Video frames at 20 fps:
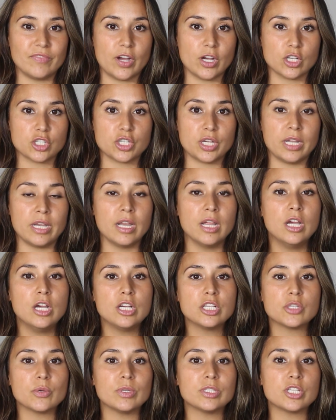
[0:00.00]
function.
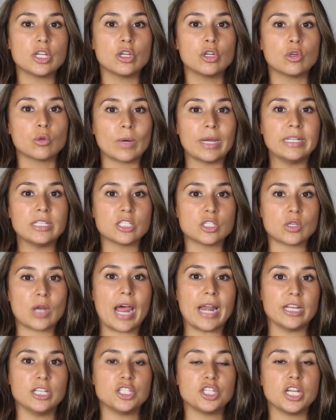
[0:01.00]
So it's a great
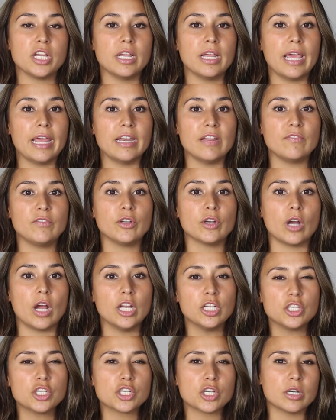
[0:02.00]
strategy. And if you're
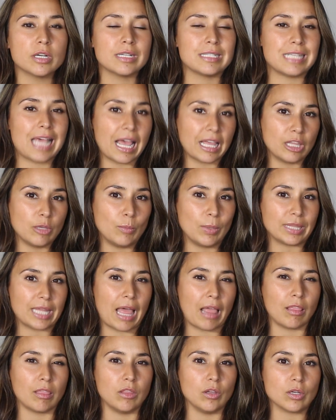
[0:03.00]
unsure exactly what
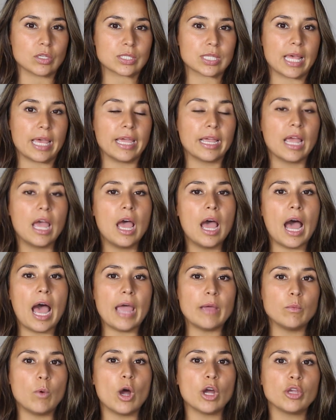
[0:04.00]
that looks like,
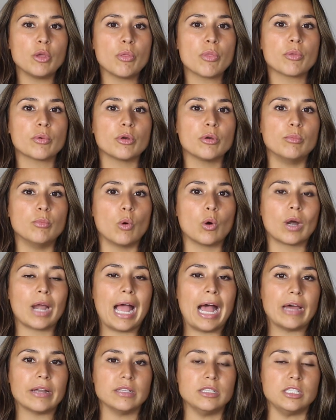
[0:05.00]
I walk you through more
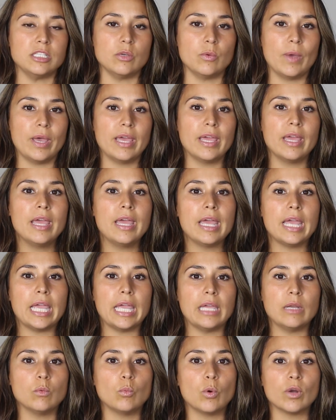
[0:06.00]
how to do it
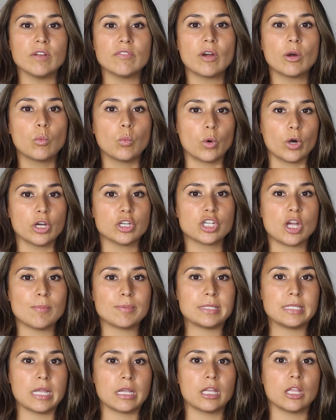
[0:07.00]
in one of our workshops
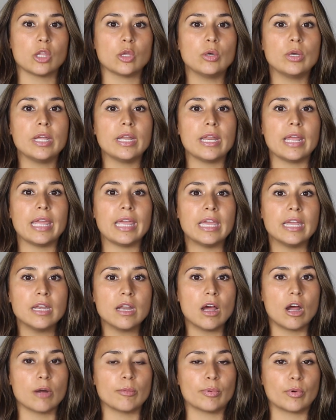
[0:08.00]
is included in
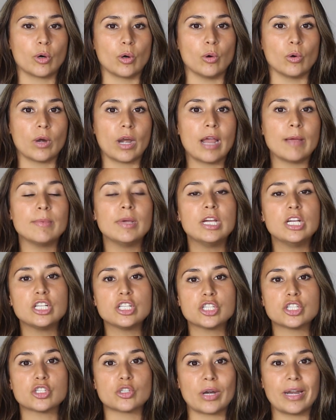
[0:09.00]
our program,
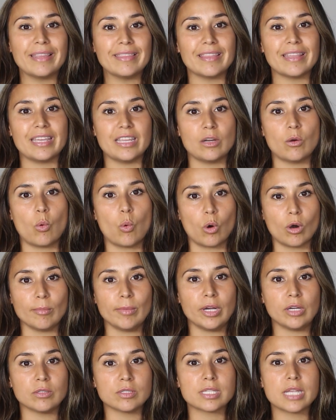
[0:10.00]
Strength and
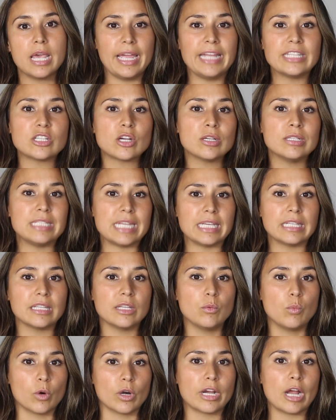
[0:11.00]
Hormones. It's our
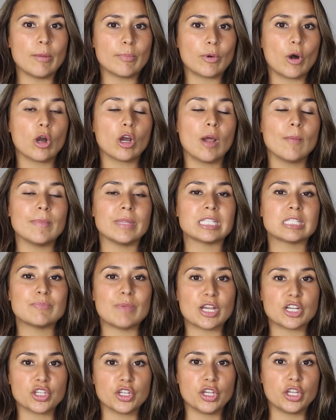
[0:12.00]
daily workout program that's
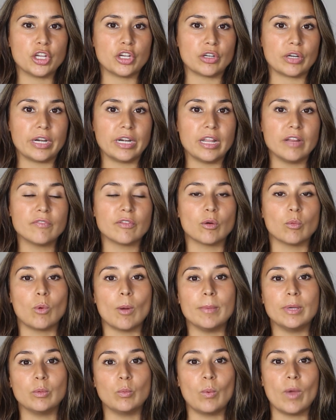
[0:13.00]
specially curated for
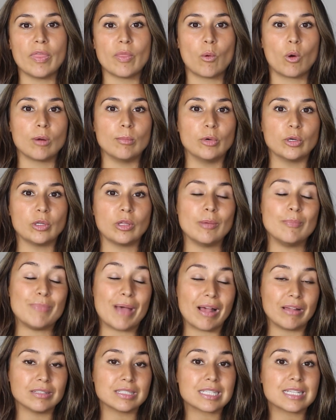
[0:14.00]
women with hormonal
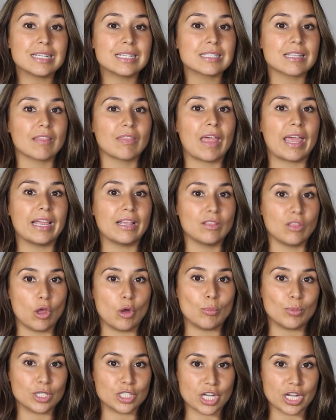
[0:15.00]
imbalances like
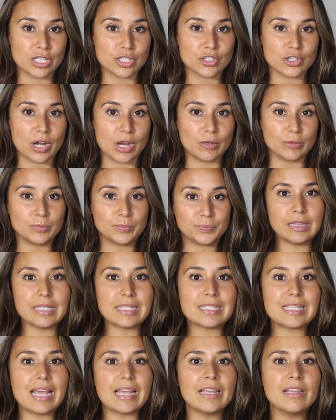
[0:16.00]
low progesterone. The
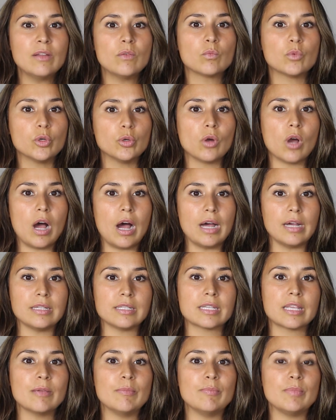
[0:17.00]
second root
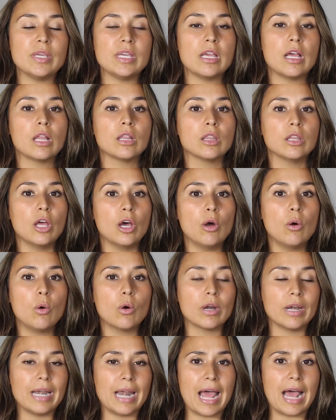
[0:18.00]
cause can be low
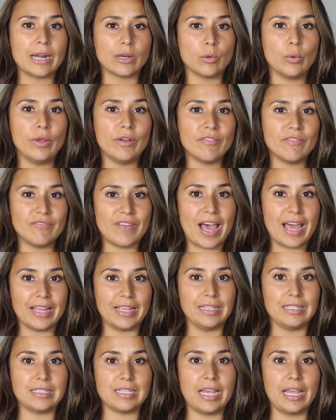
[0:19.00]
or inadequate fat
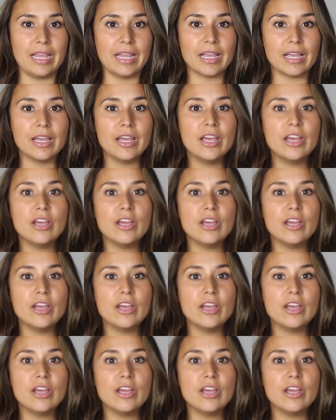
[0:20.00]
intake.